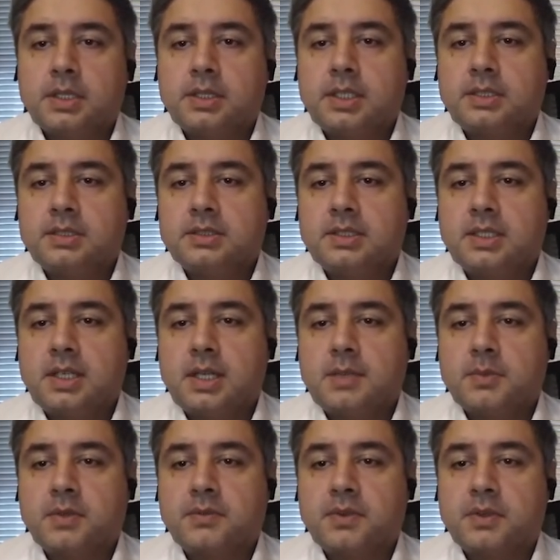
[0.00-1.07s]
That is the
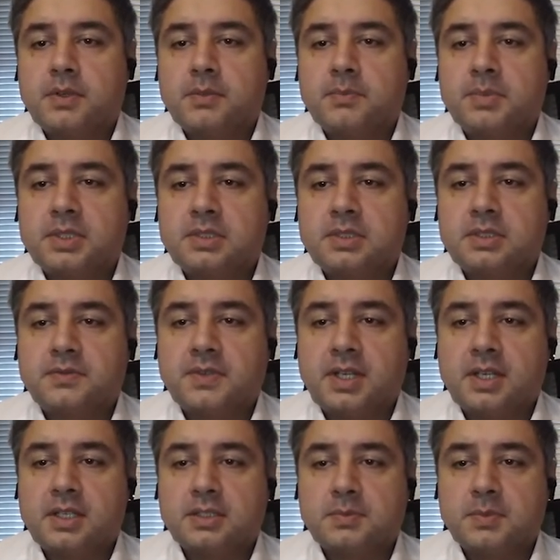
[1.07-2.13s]
name of our business
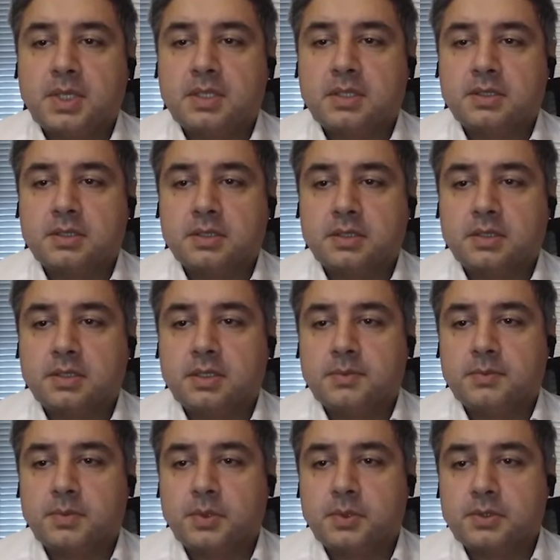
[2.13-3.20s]
finance manager
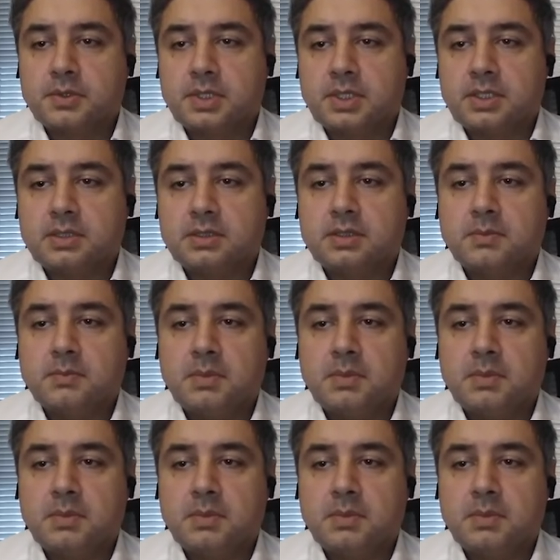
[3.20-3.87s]
in Portuguese,